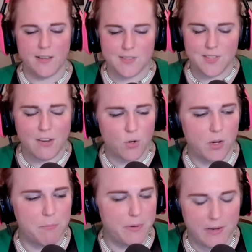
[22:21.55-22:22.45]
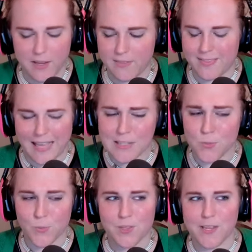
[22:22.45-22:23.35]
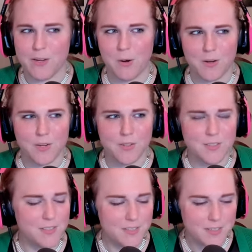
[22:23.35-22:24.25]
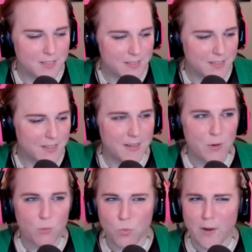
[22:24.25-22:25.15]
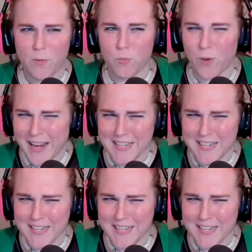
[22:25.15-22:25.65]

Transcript: etc but that's really hard on that like it just right, doesn't make right?